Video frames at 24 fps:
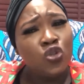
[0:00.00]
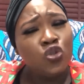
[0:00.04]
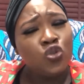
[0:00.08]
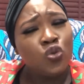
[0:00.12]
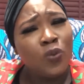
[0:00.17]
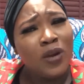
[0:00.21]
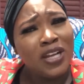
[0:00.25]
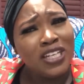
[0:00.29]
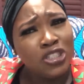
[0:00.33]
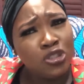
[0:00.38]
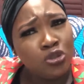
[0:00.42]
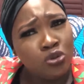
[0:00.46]

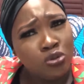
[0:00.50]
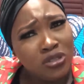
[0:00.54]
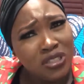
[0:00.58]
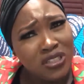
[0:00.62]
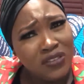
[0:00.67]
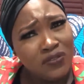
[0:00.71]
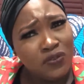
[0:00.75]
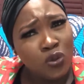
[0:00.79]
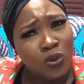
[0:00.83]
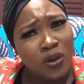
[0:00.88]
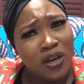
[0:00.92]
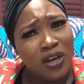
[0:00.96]
So why did you
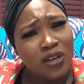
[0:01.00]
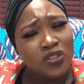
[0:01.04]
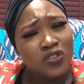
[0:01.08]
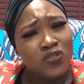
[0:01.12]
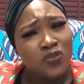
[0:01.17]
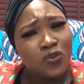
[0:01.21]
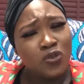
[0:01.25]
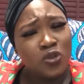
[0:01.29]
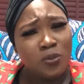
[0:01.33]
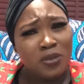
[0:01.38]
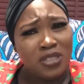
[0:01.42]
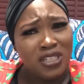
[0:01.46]
leave your
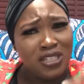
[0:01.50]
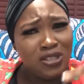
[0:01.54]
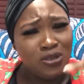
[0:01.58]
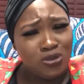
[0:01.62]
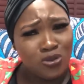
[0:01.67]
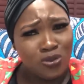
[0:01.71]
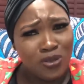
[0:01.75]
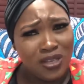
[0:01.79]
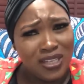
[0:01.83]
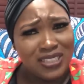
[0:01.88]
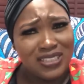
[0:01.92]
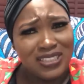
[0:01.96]
house for somebody
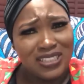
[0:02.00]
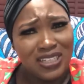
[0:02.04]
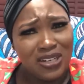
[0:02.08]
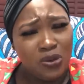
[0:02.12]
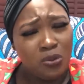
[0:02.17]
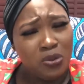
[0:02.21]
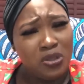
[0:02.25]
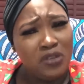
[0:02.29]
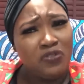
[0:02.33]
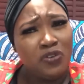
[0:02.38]
else to enter,